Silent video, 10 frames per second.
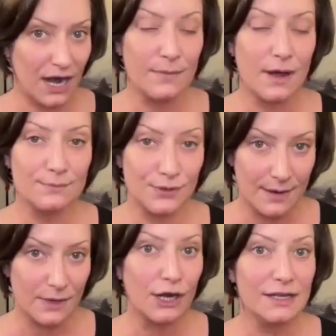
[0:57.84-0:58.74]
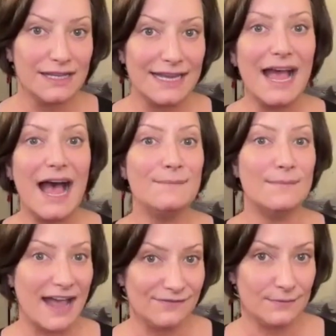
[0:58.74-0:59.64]
primarily
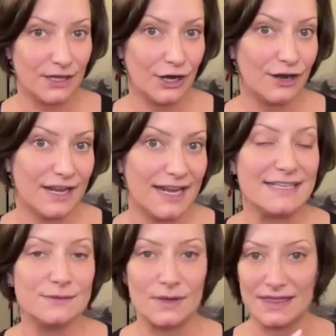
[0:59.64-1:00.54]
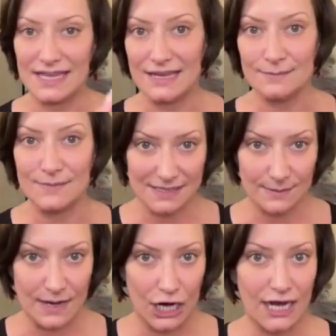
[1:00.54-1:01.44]
my familiarity is with the
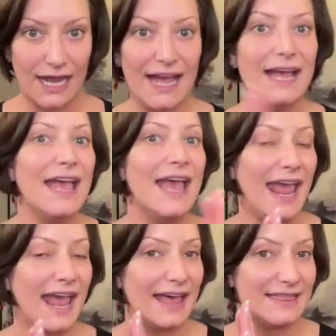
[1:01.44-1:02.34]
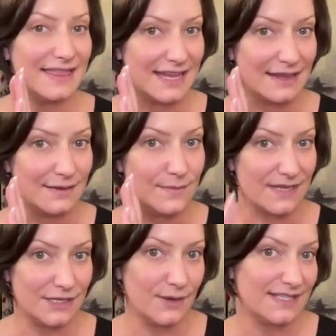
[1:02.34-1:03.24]
Miss America and the
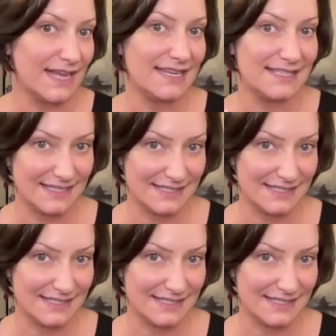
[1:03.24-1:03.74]
Miss USA